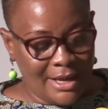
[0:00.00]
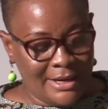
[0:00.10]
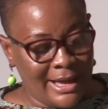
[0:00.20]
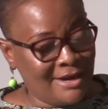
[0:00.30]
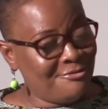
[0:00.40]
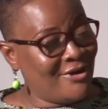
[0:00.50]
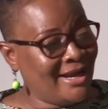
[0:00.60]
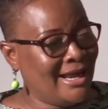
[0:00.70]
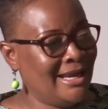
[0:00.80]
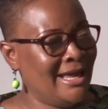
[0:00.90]
Then
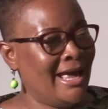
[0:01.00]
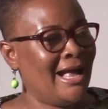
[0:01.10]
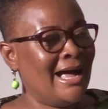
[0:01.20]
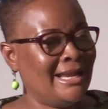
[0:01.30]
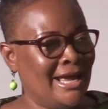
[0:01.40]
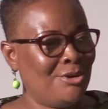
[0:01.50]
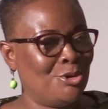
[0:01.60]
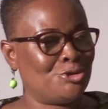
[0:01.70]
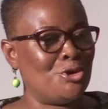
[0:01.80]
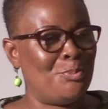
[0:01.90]
finally, a Ghanaian
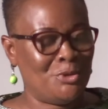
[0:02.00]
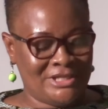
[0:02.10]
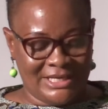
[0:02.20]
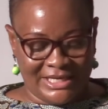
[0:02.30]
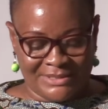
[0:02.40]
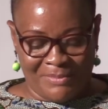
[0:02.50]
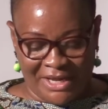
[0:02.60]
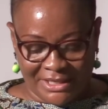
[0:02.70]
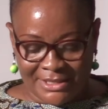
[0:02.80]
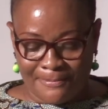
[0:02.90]
also put in his
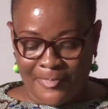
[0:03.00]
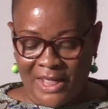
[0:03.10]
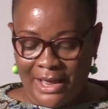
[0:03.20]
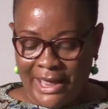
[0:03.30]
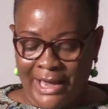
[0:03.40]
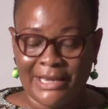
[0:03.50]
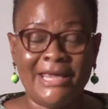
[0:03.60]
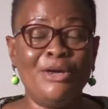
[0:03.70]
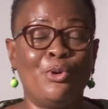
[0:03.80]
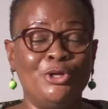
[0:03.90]
bid, and
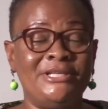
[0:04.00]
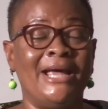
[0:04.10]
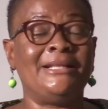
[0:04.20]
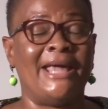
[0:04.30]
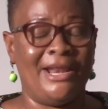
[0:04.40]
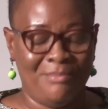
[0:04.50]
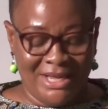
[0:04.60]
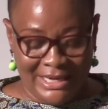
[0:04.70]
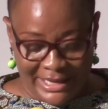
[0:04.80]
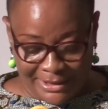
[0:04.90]
he quoted 10
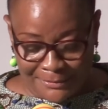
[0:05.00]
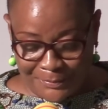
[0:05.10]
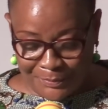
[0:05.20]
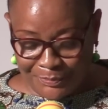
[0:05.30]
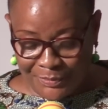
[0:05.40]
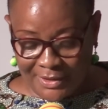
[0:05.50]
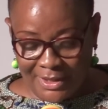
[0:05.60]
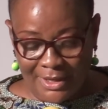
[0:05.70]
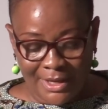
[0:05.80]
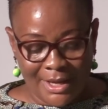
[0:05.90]
million.
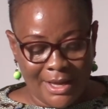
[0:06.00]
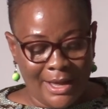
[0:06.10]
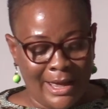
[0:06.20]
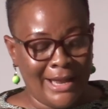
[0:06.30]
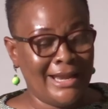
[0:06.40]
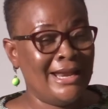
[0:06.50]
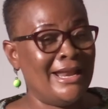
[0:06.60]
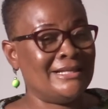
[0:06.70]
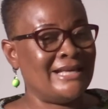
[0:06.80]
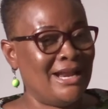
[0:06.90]
And
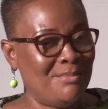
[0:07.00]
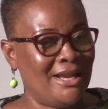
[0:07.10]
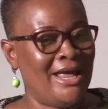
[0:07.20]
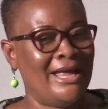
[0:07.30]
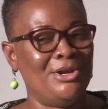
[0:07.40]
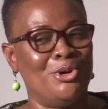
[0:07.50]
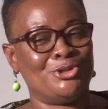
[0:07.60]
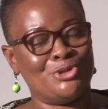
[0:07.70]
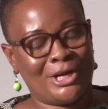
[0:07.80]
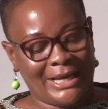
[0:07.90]
in the 10 million, he
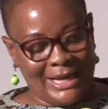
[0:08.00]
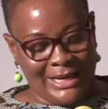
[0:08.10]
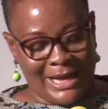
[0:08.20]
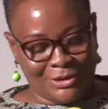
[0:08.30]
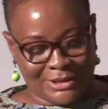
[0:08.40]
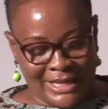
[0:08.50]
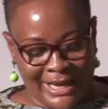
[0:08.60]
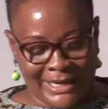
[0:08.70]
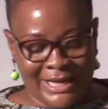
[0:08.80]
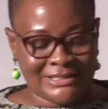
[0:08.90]
also clearly
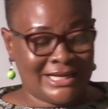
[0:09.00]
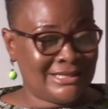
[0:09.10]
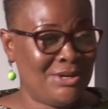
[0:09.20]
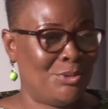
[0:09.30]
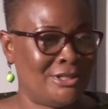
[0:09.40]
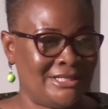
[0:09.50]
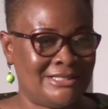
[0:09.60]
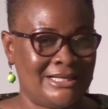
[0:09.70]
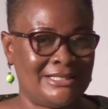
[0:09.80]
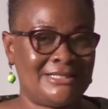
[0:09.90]
outlined exactly what
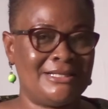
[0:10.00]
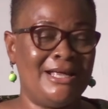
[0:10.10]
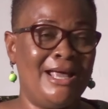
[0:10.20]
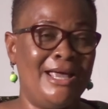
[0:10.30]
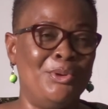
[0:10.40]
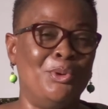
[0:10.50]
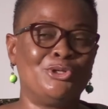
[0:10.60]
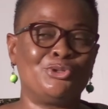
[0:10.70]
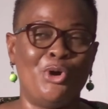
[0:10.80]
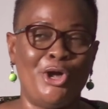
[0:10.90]
it is he
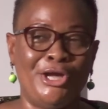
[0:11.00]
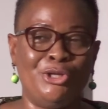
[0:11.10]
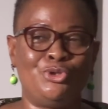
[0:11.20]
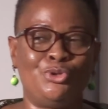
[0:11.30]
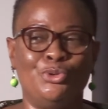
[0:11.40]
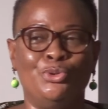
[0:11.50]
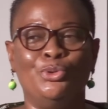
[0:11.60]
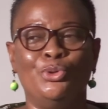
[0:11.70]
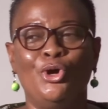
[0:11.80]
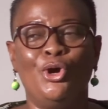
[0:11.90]
was going
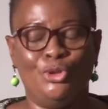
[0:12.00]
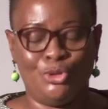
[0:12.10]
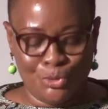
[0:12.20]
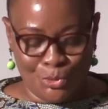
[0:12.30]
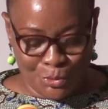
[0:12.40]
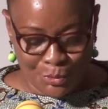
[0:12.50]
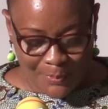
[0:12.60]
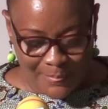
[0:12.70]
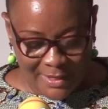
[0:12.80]
to do.